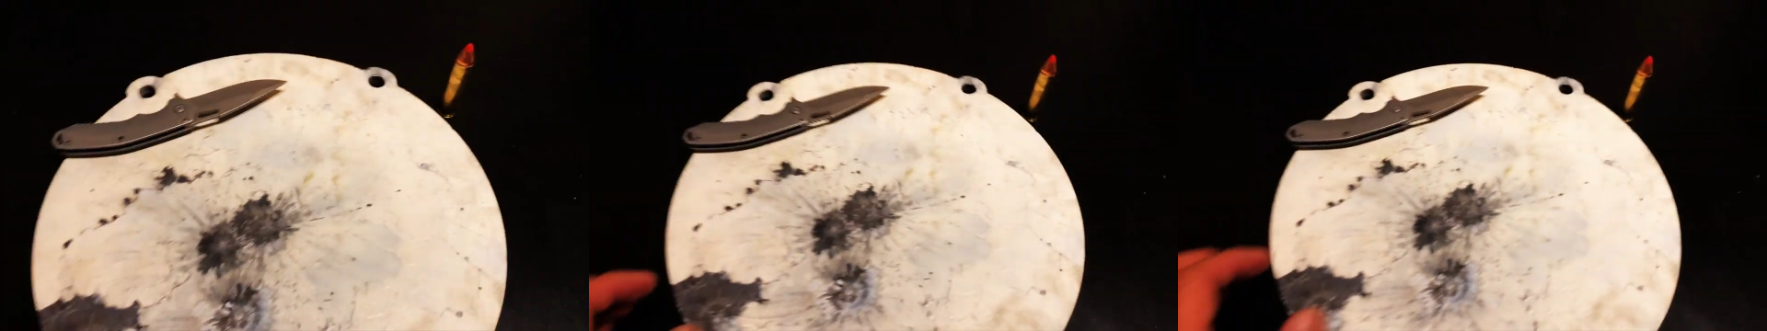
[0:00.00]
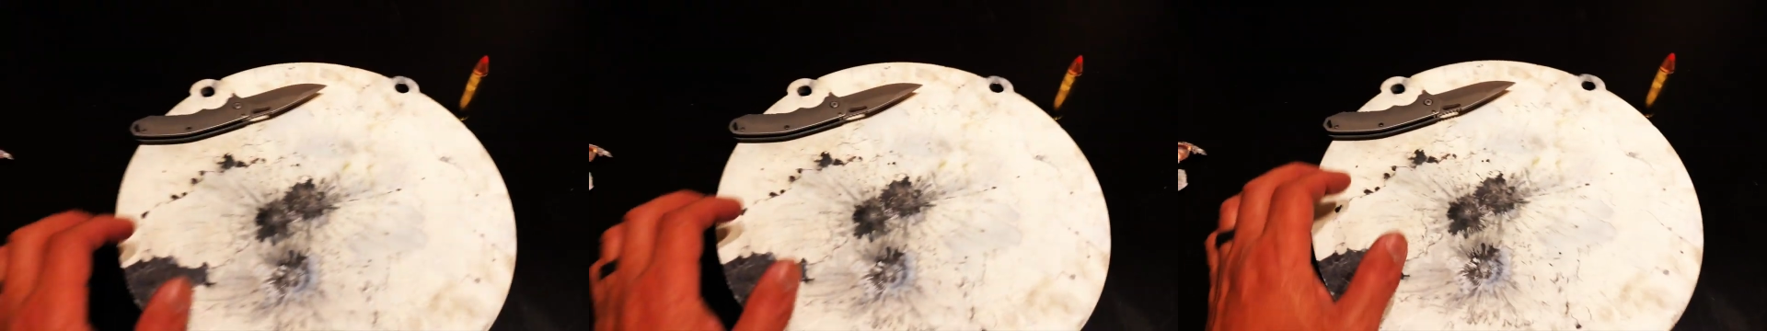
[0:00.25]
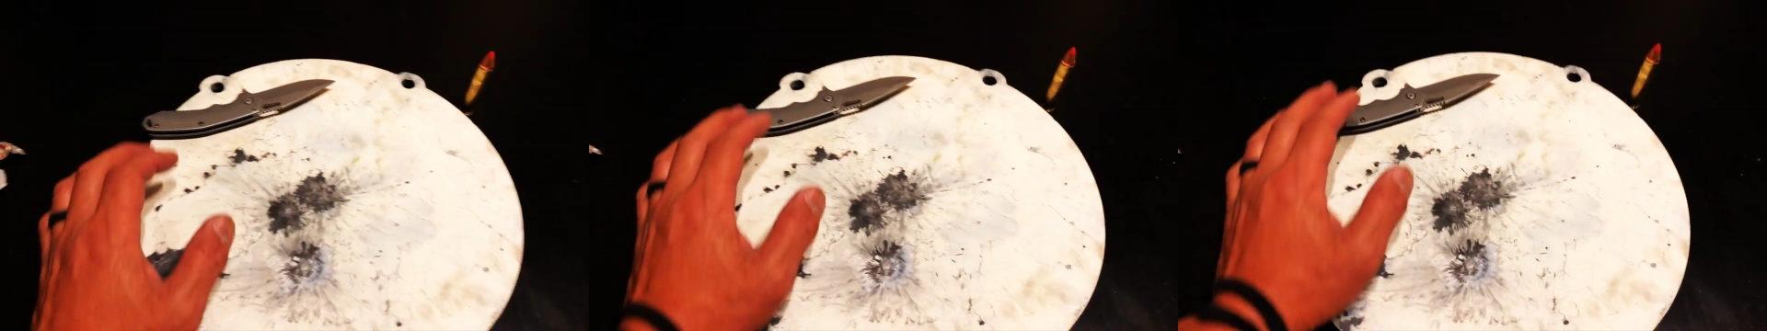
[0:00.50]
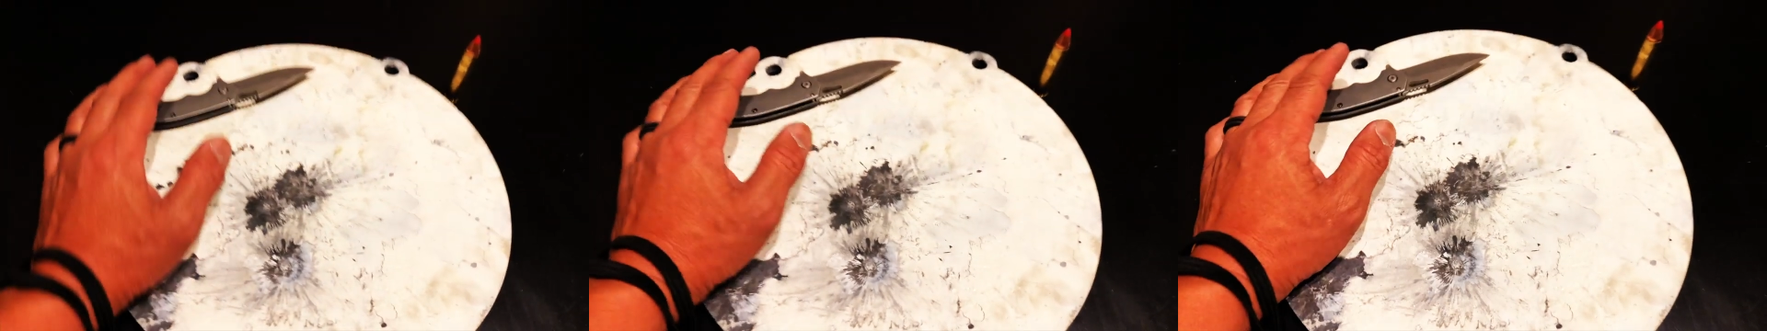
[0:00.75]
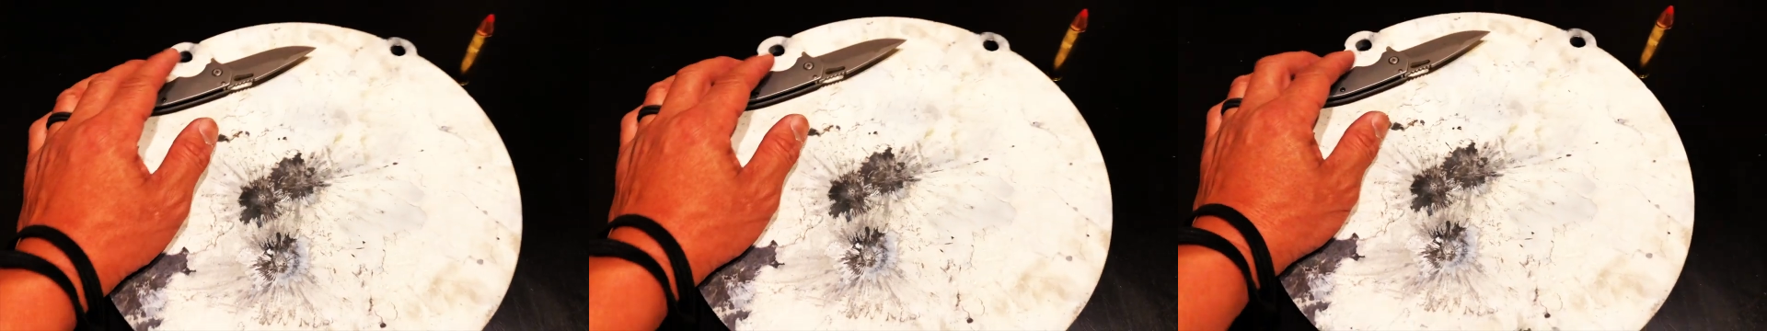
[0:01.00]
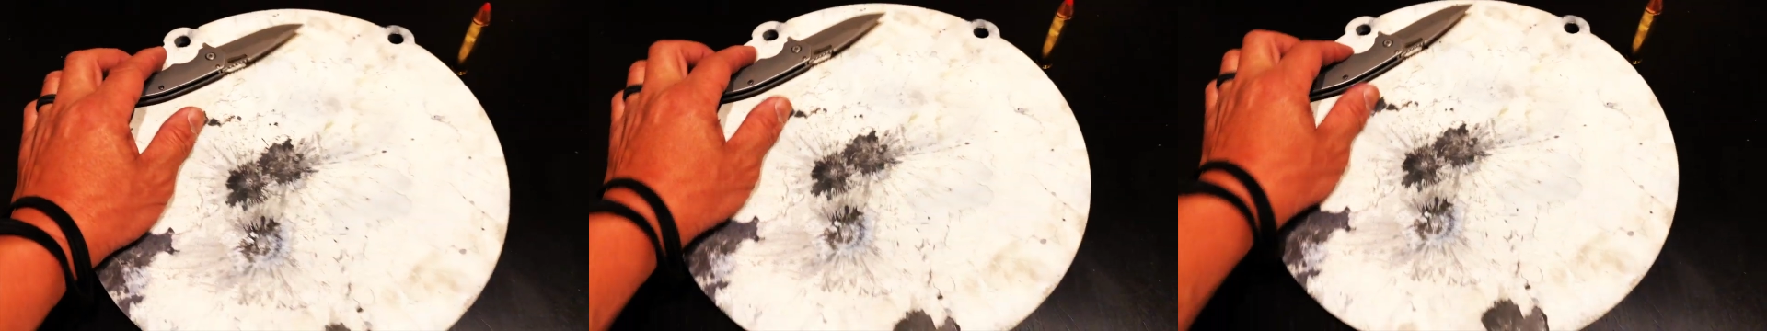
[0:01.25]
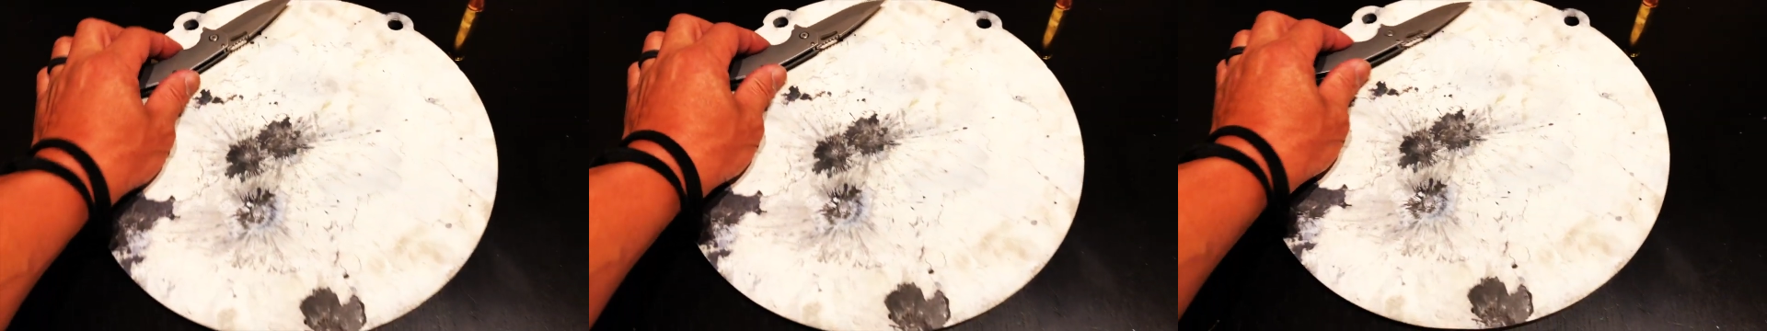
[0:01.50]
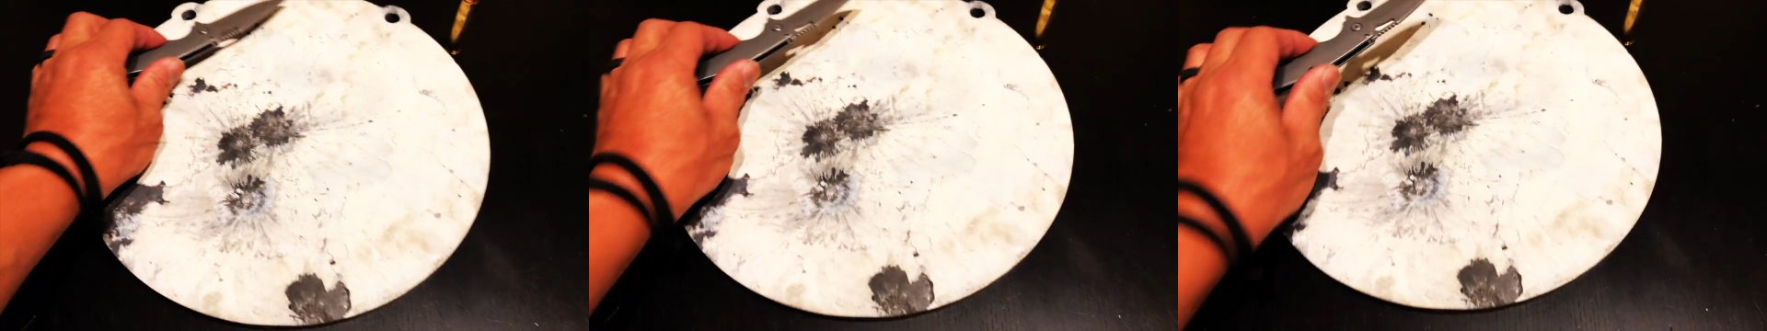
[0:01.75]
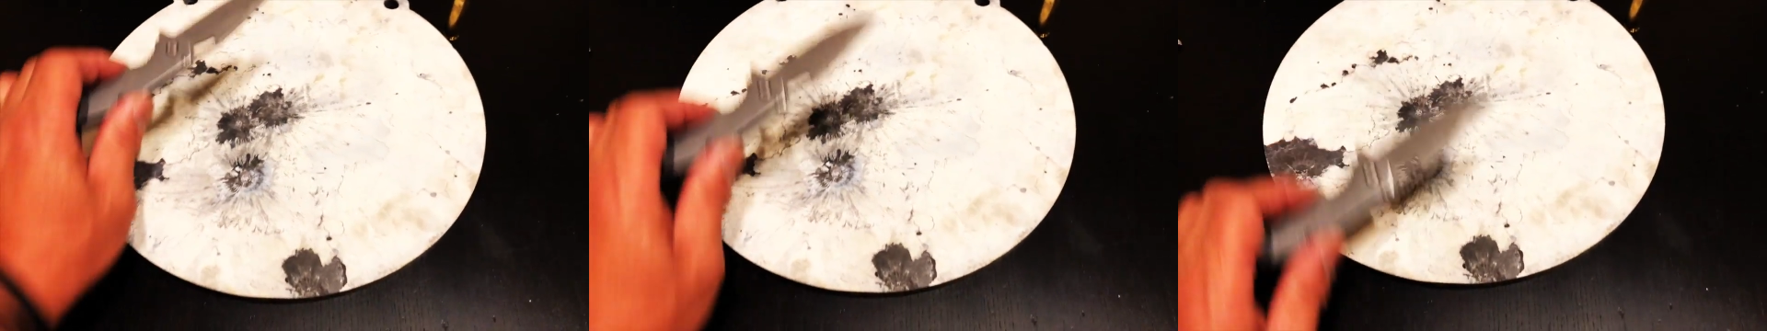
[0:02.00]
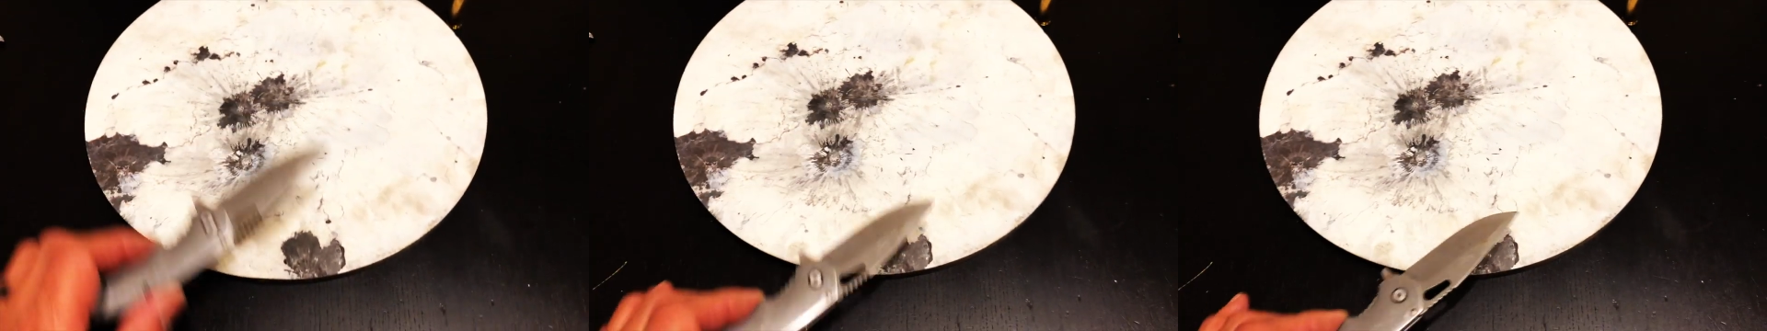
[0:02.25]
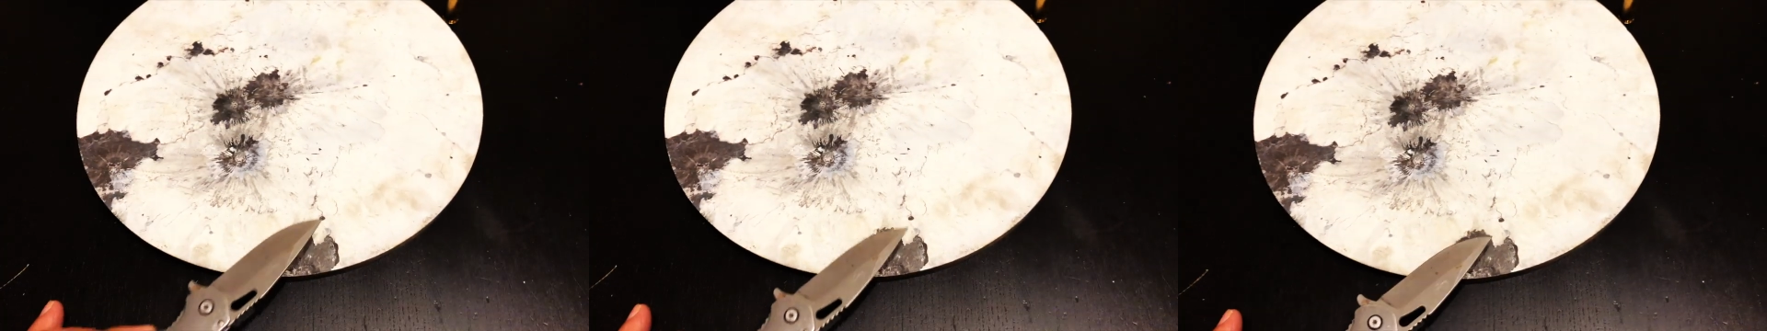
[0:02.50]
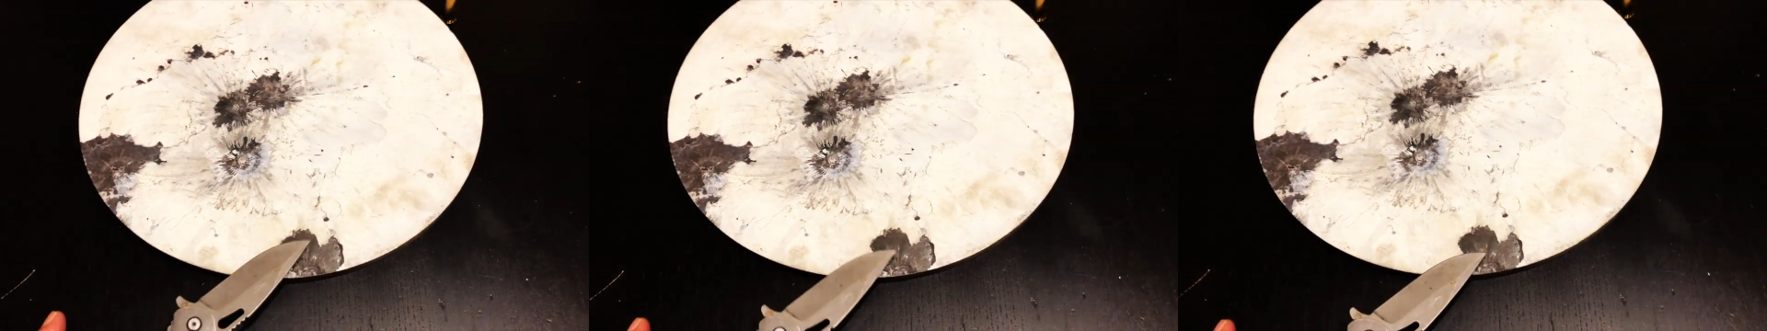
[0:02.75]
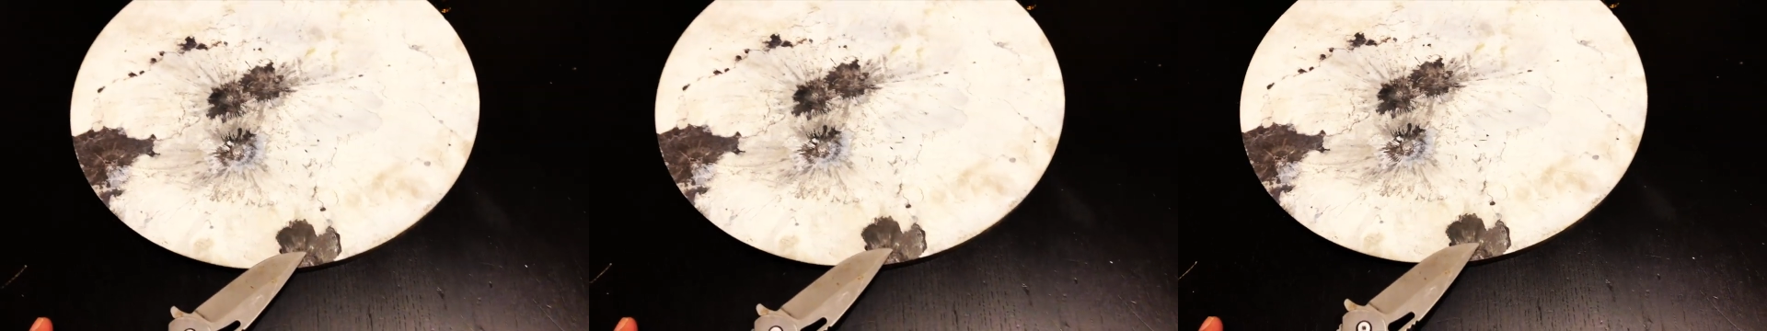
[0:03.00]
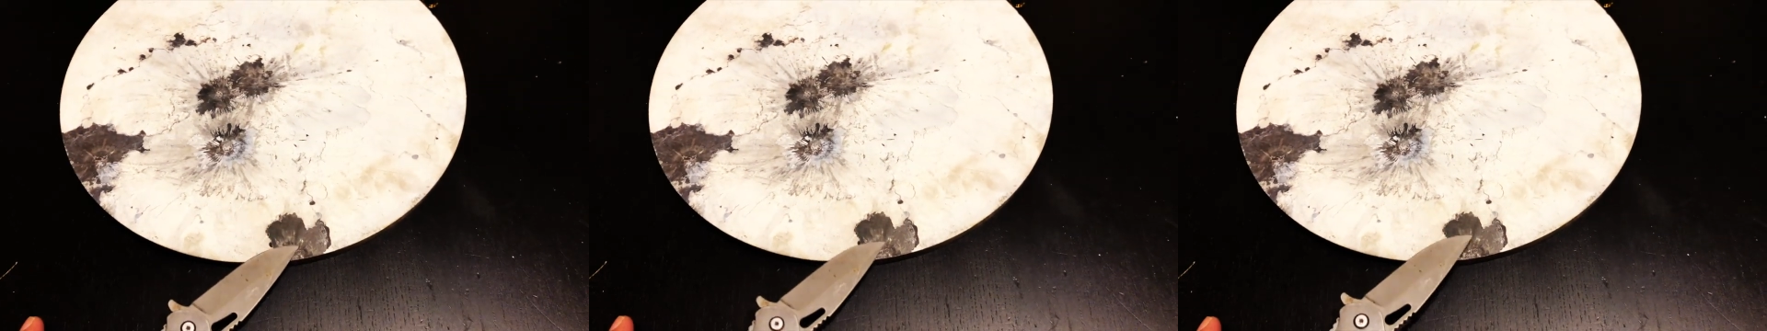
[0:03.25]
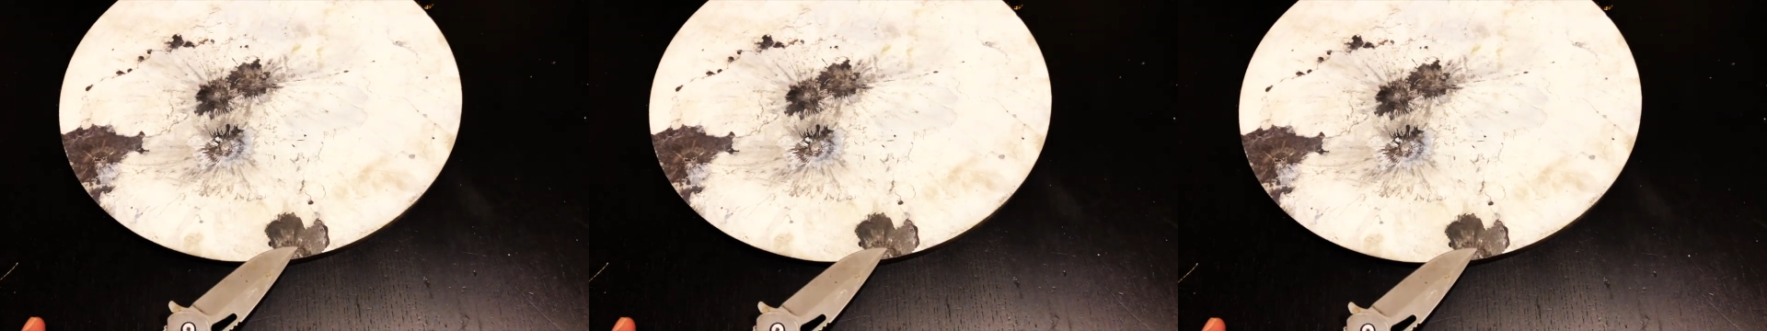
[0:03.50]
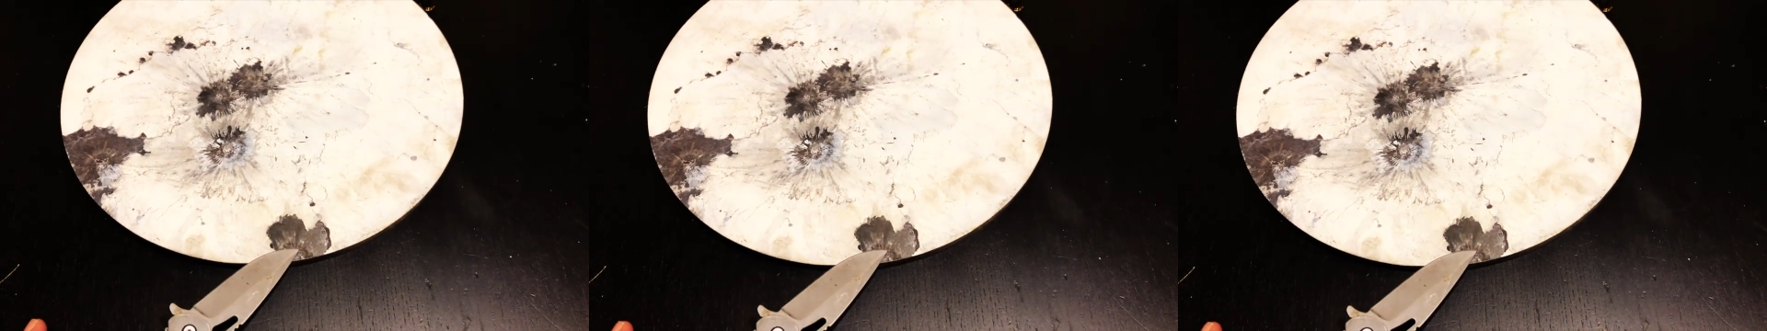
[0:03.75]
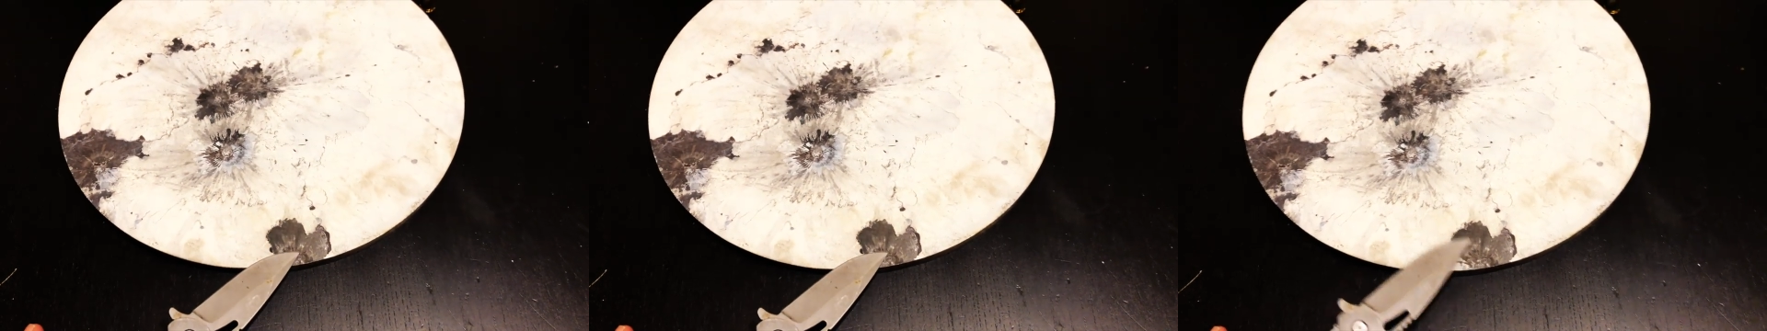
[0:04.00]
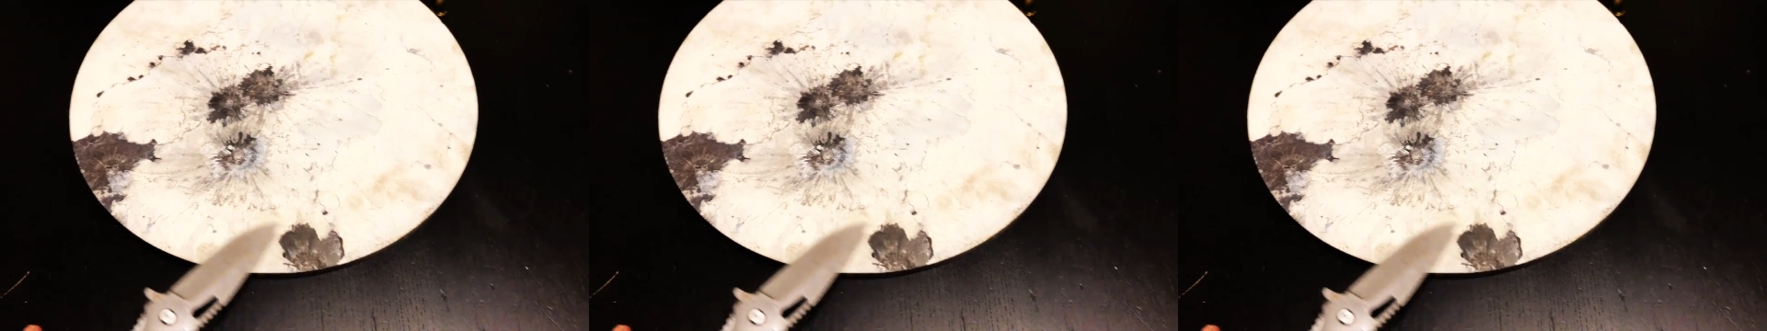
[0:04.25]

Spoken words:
Nobody's mouth can be seen.